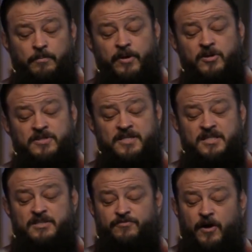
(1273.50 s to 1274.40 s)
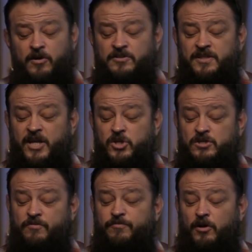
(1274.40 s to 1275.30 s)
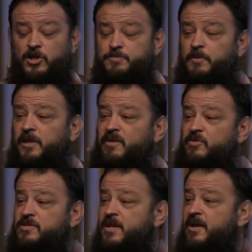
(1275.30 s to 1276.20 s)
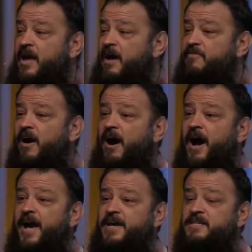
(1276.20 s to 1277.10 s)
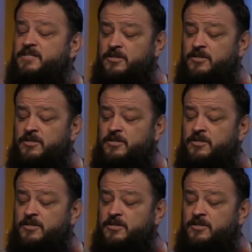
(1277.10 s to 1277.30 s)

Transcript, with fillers: Peter says these false teachers and false believers have eyes